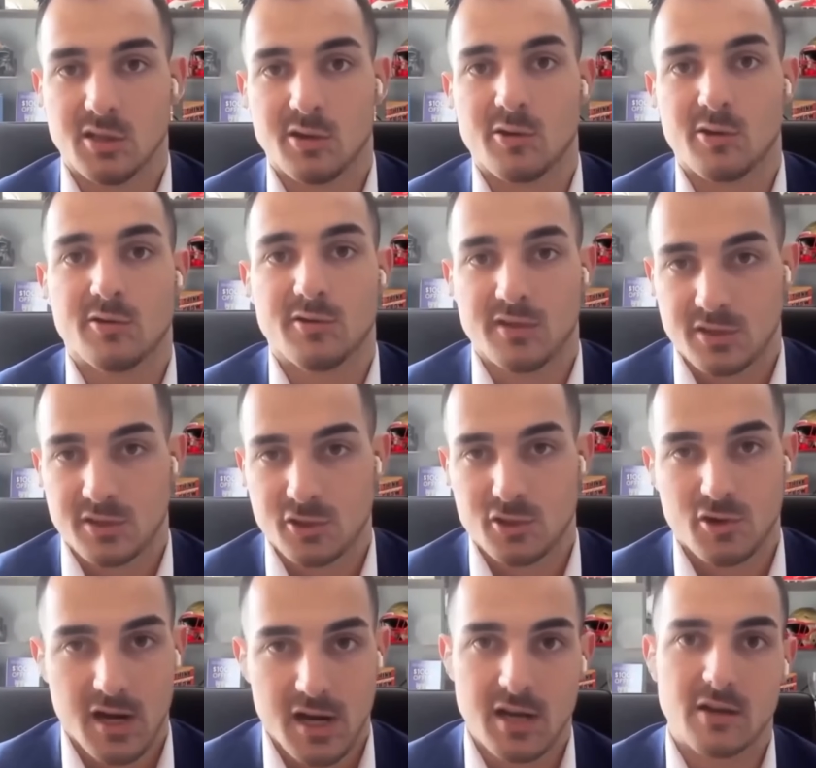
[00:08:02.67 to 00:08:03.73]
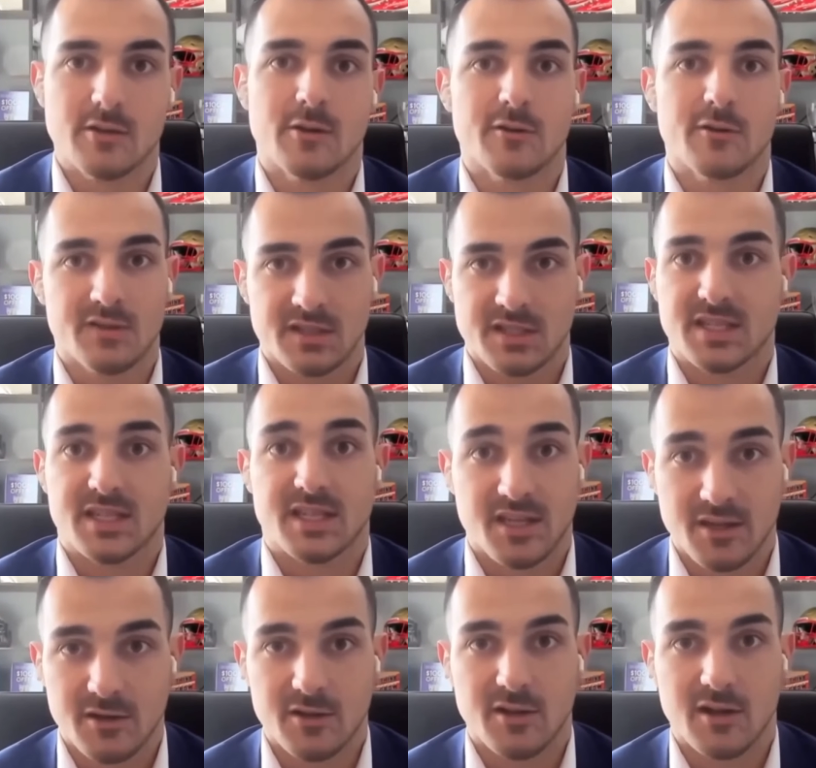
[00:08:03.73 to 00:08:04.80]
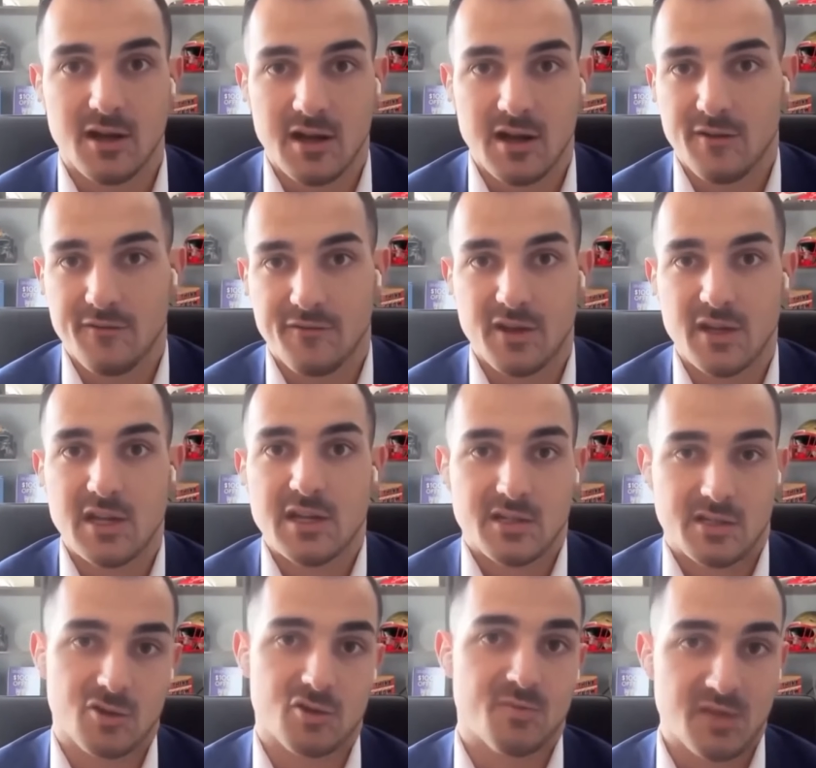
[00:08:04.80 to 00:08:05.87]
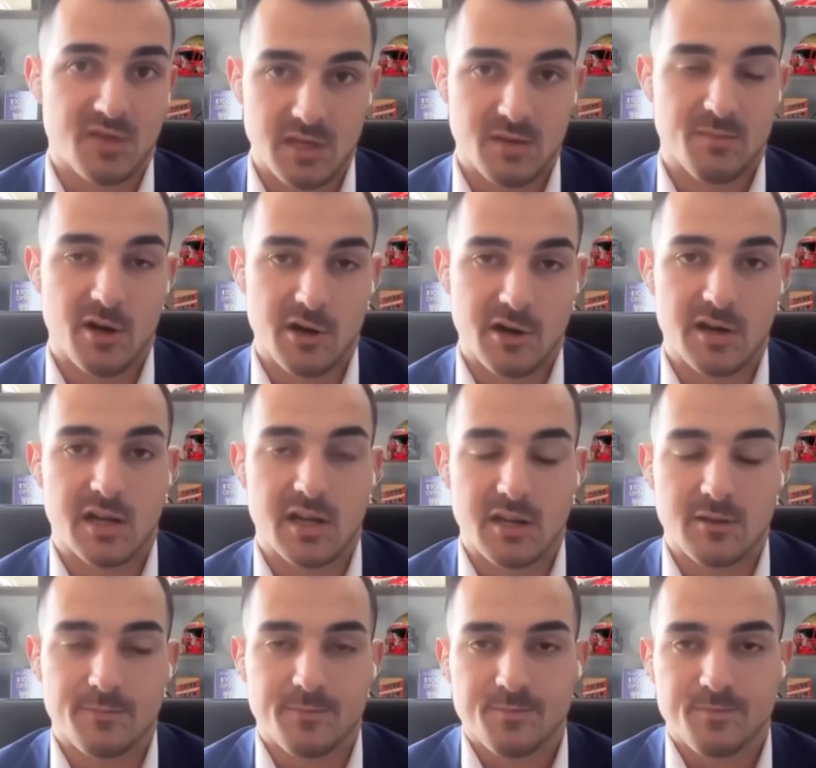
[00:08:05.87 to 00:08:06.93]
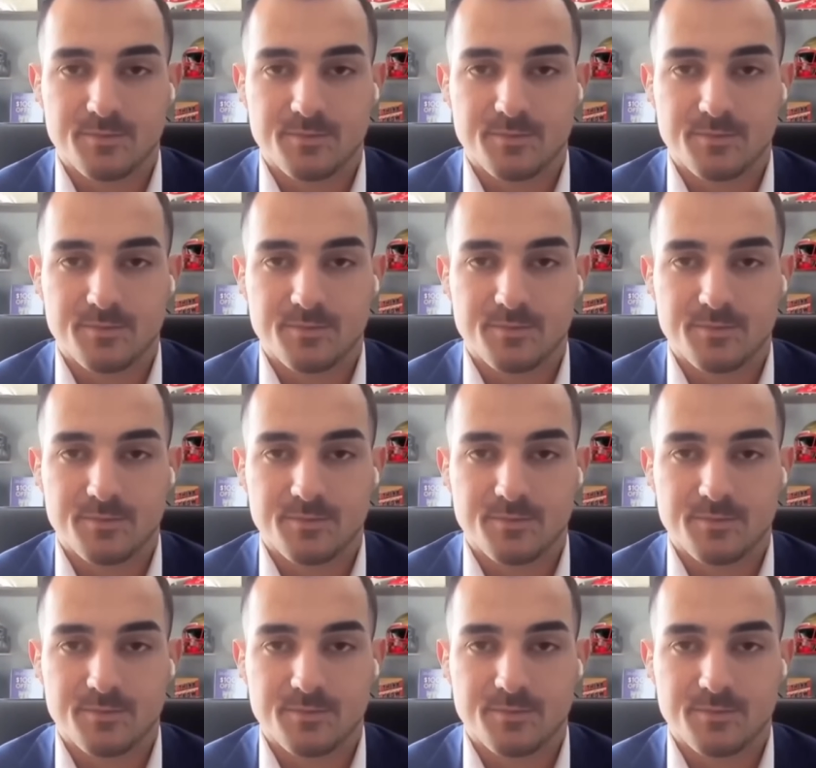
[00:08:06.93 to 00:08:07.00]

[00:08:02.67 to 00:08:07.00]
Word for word: learn the trade, learn the mm-hmm. skill of social media marketing.